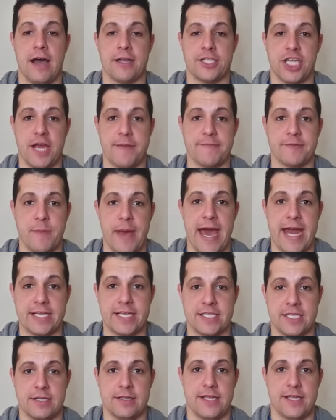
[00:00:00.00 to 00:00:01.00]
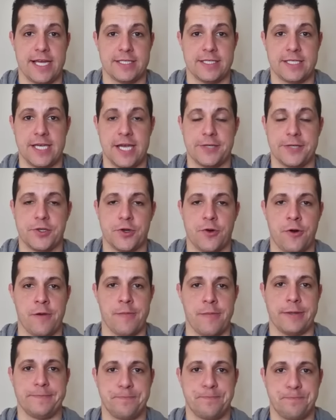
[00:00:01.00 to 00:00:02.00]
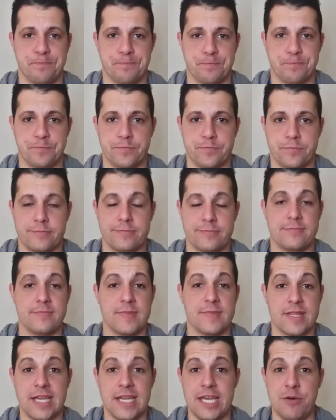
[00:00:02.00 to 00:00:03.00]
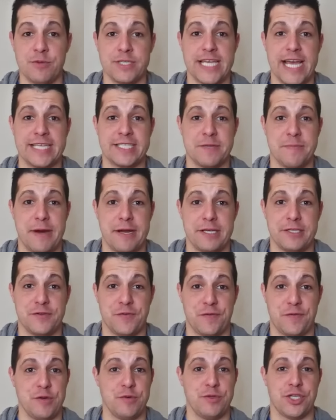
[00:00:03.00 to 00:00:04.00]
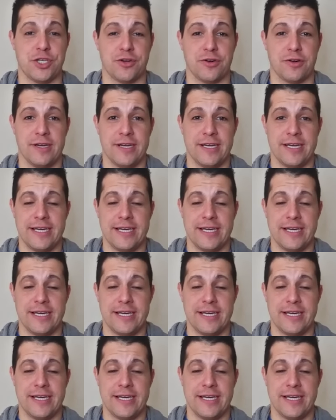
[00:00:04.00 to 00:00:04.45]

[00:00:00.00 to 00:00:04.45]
James Madison in the NCAA tournament, he was asked about his future.